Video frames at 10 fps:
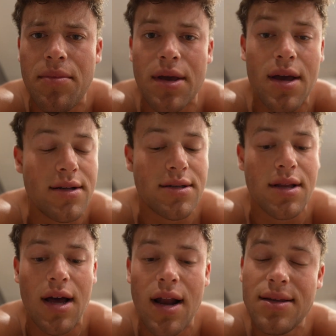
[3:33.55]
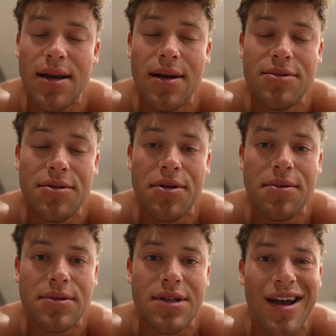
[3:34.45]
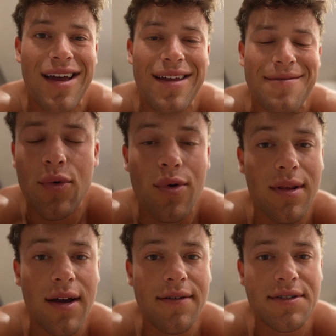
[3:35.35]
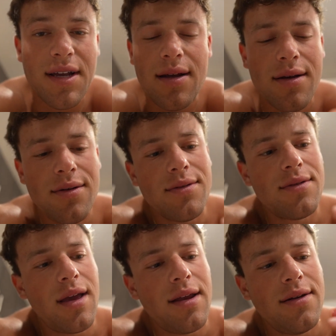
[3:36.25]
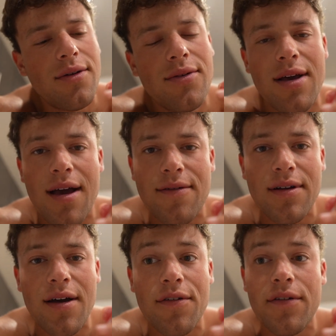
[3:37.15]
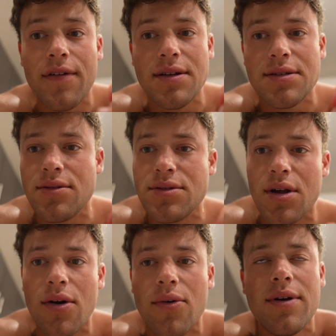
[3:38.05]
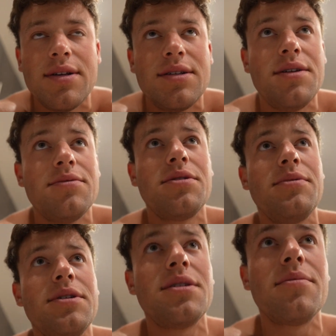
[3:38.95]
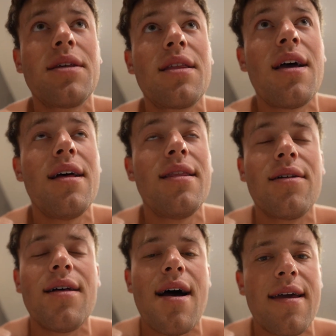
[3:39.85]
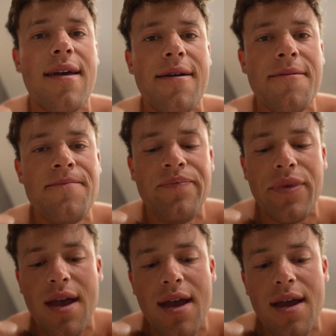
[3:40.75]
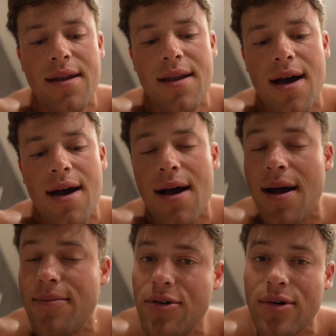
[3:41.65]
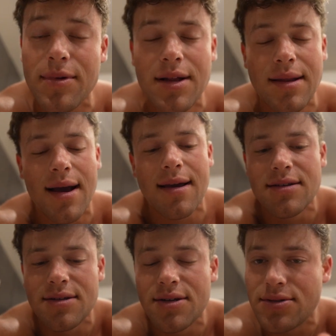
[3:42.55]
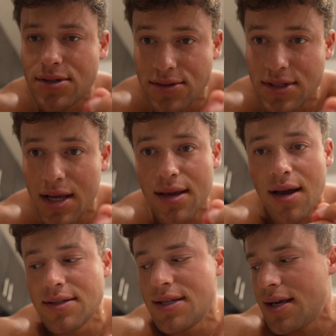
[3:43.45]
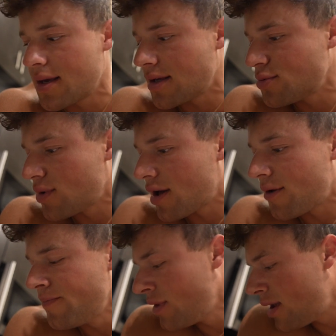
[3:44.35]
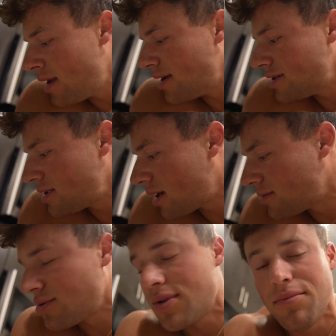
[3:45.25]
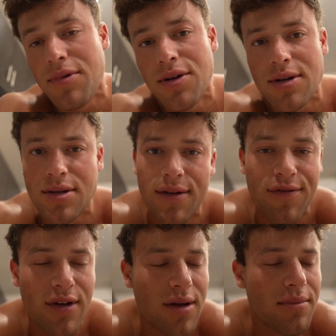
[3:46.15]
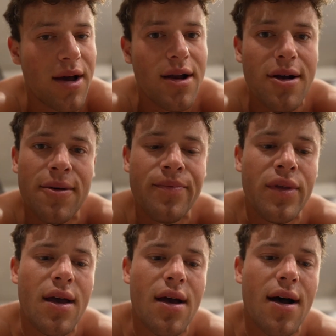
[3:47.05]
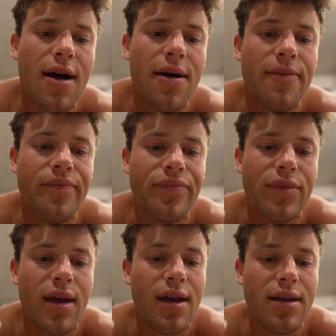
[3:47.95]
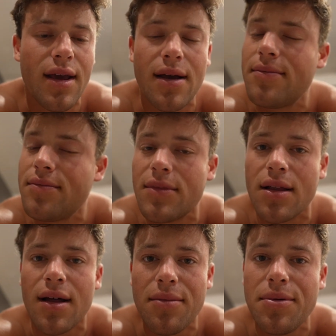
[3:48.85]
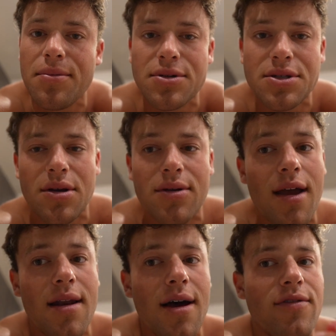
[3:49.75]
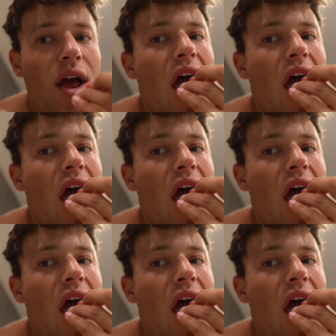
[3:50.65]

because a lot of times in people's diet or lifestyle, they don't have enough of it. So it always seems to be something that they're lacking. And I'm normally lacking too. So zinc I take as well. It just helps with immunity, feeling better, and yeah, a lot of people just don't get enough.